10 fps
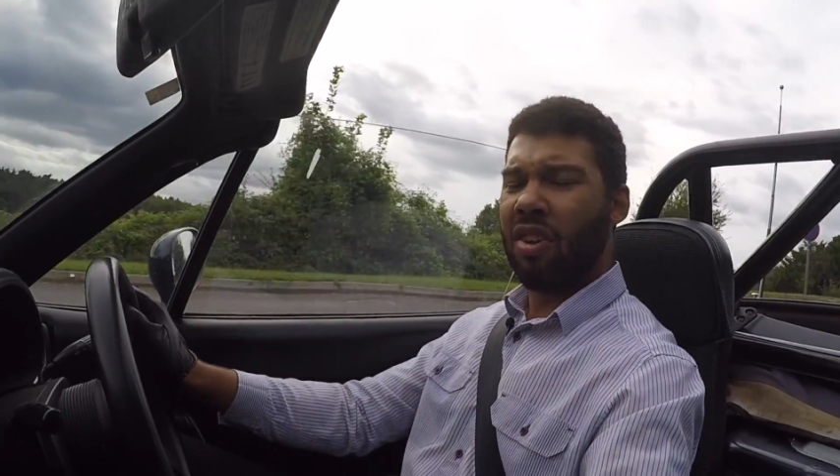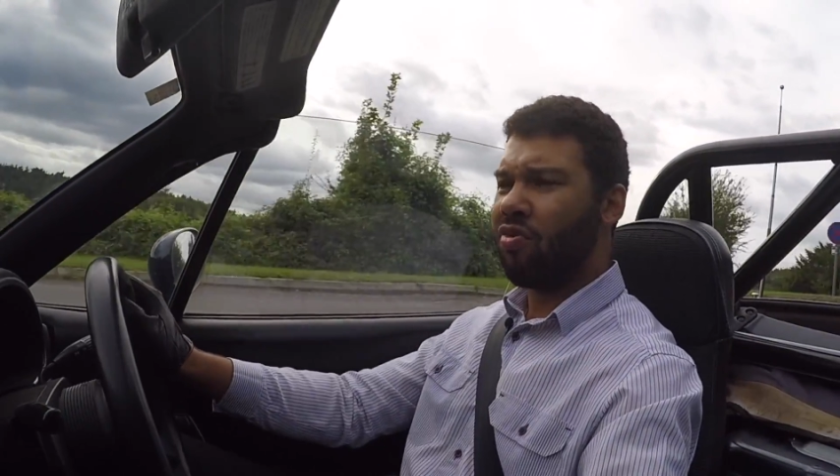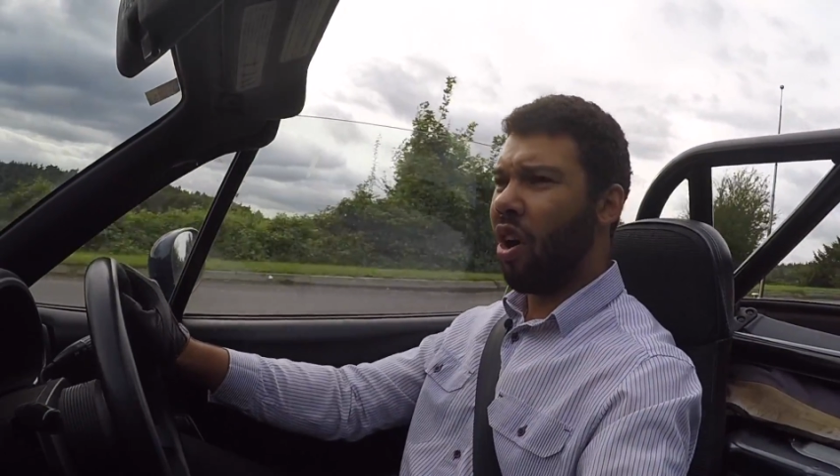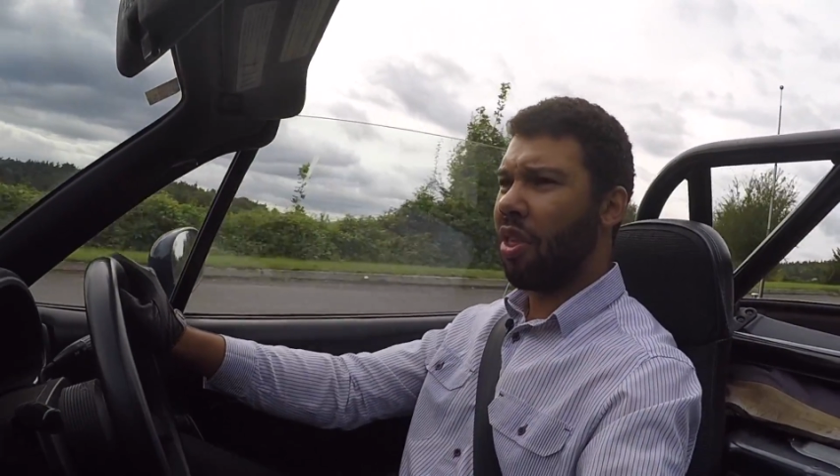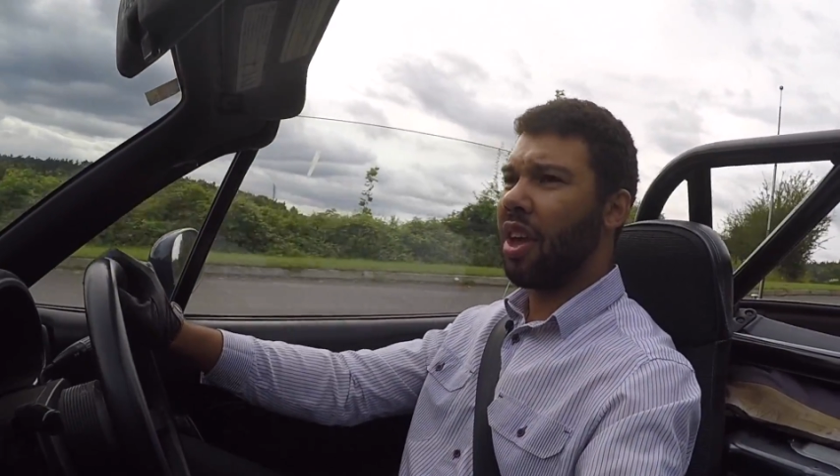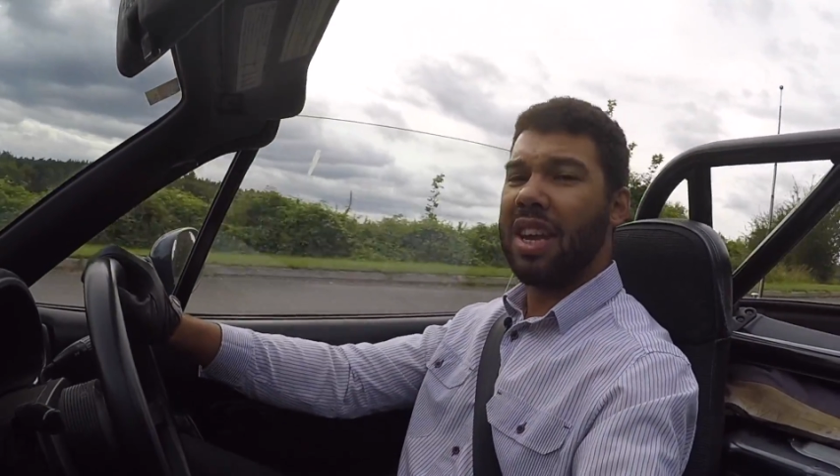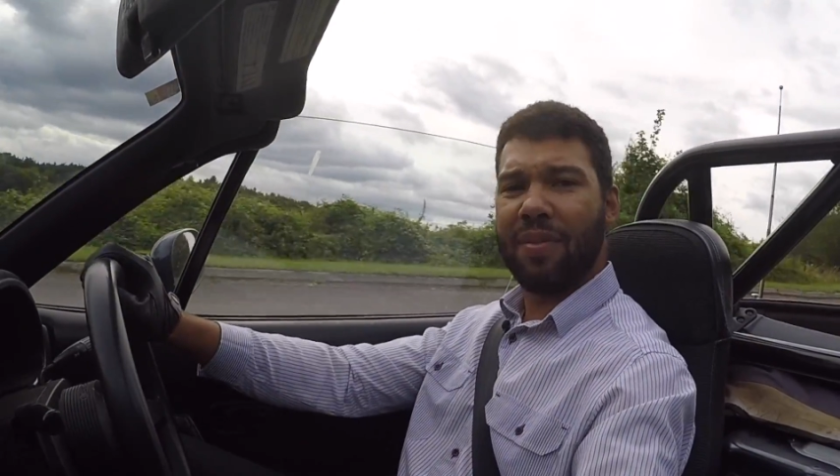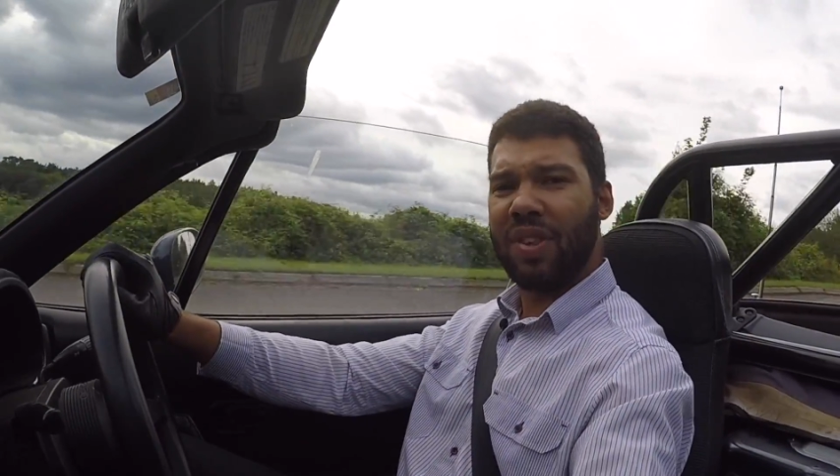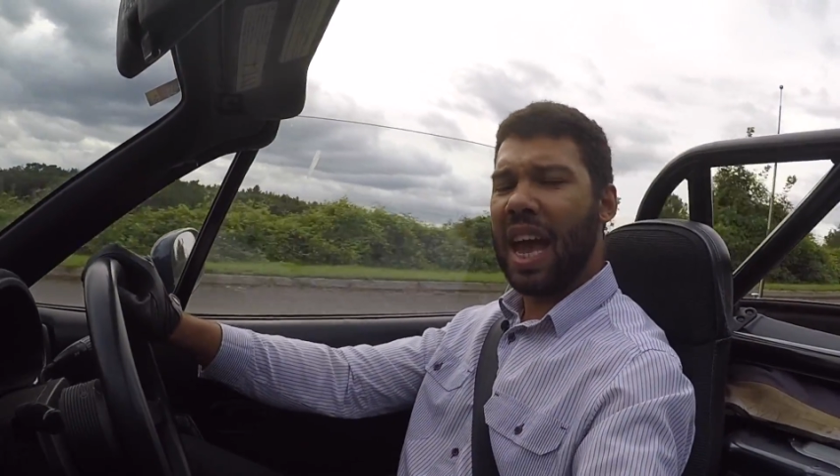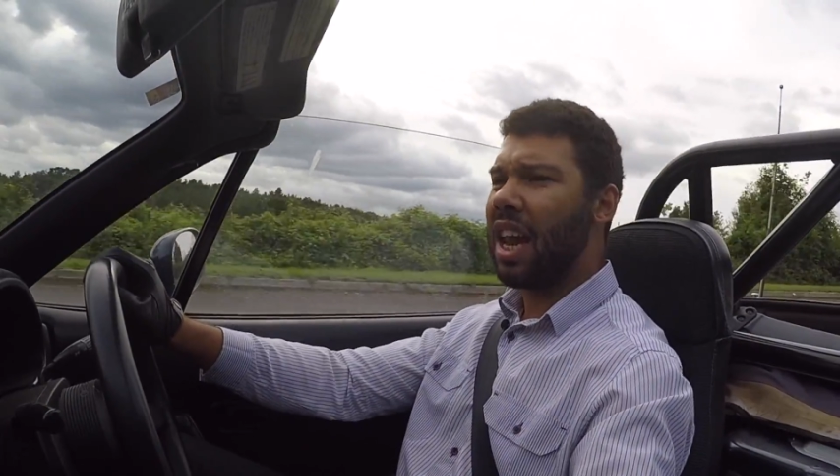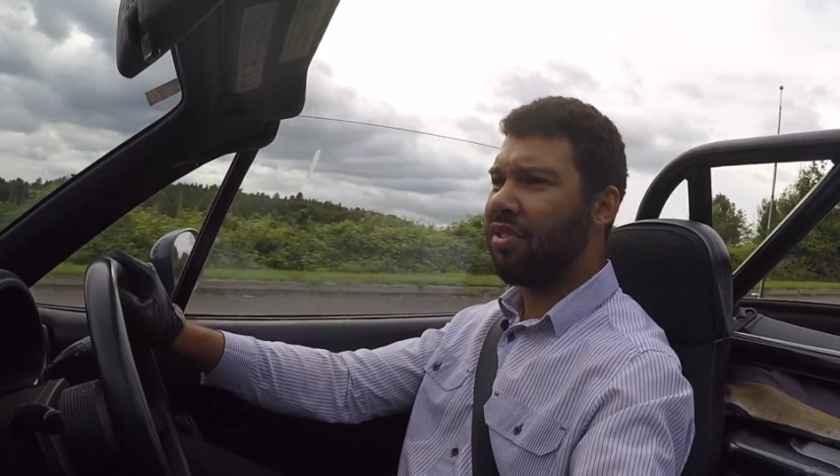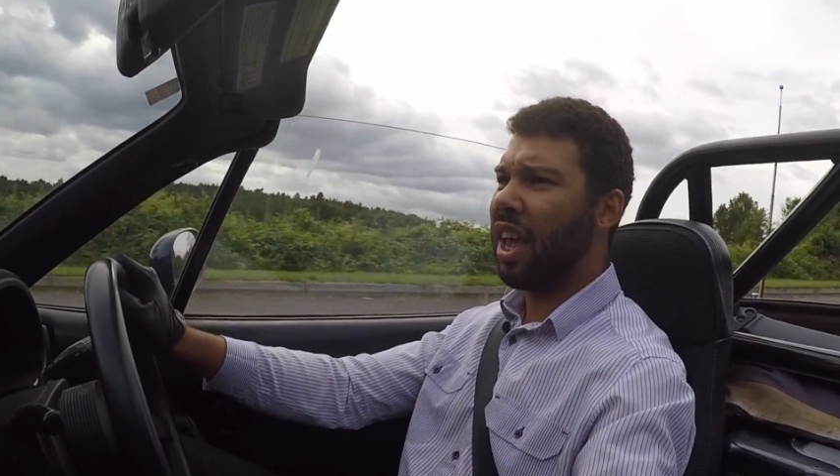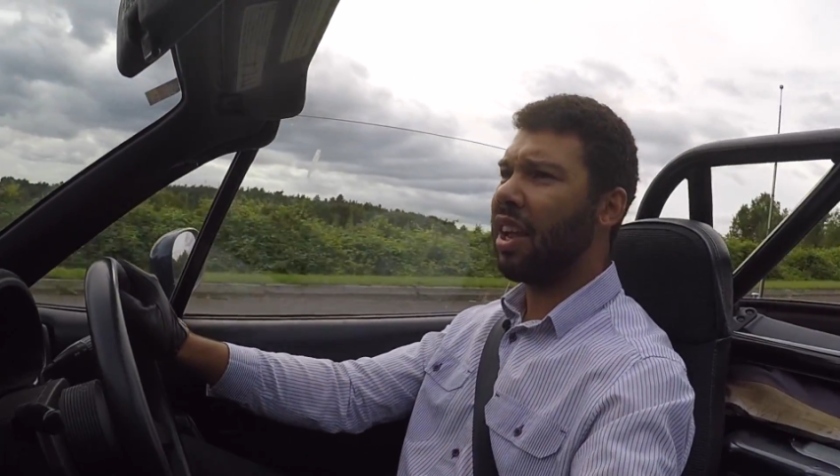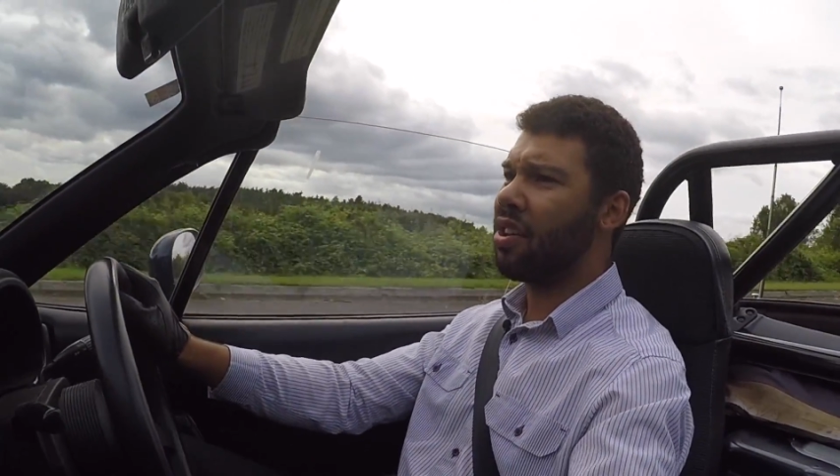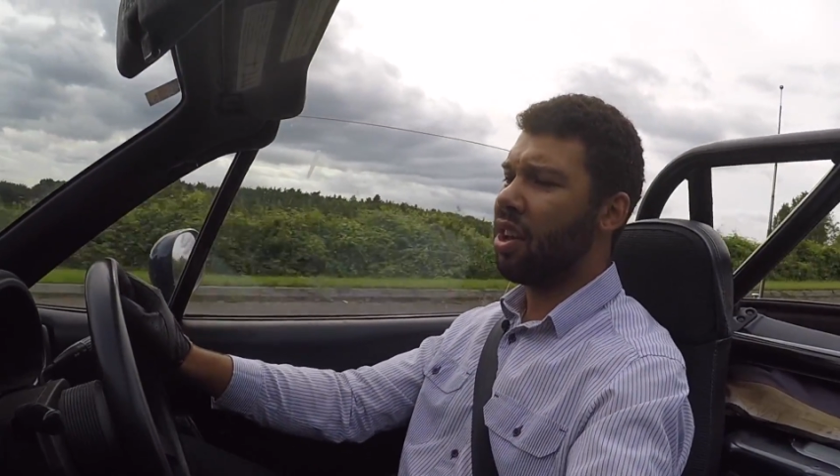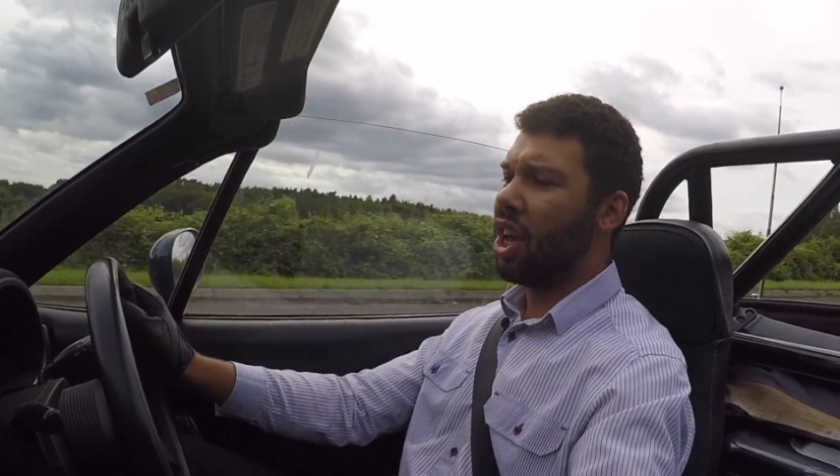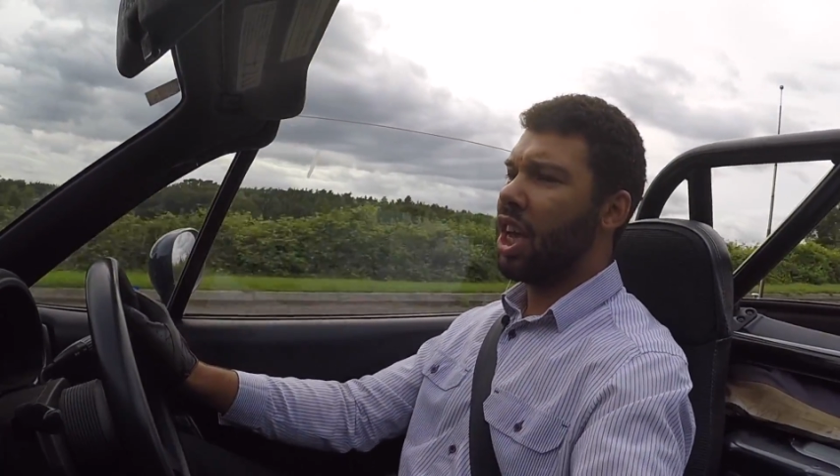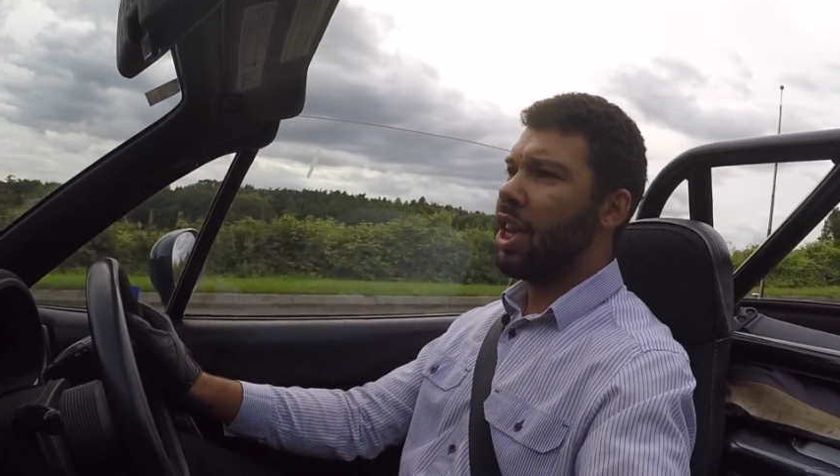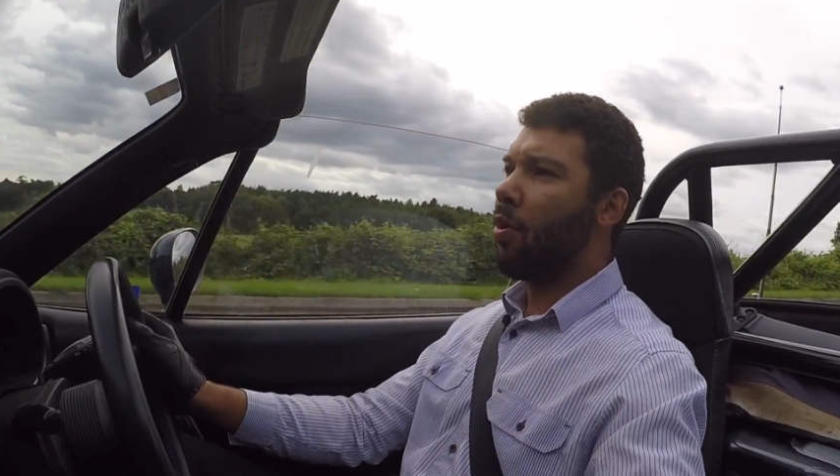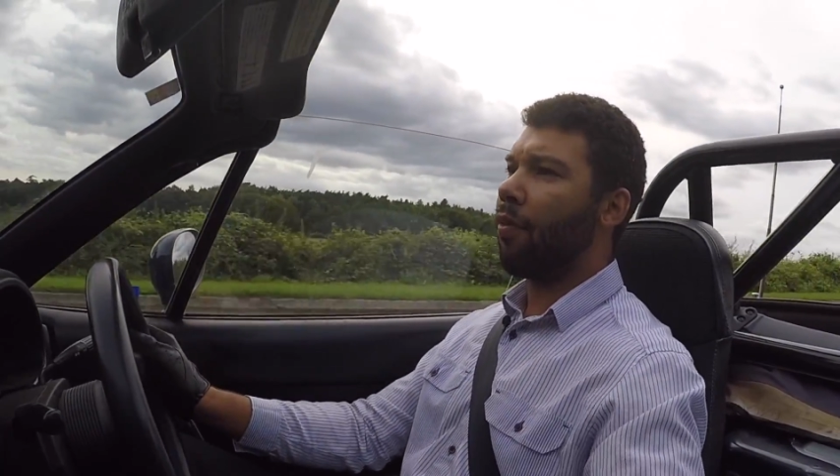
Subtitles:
rather nifty editing, you will